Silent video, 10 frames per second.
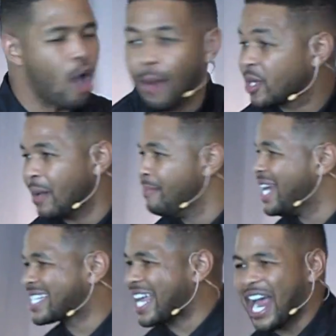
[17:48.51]
I'm
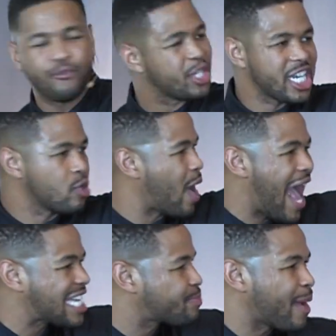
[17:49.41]
committed to every single
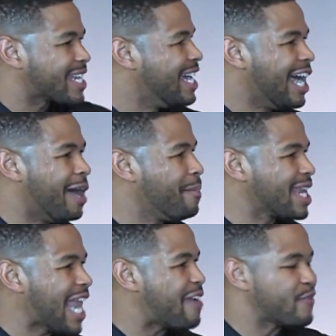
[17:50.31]
aspect of my life.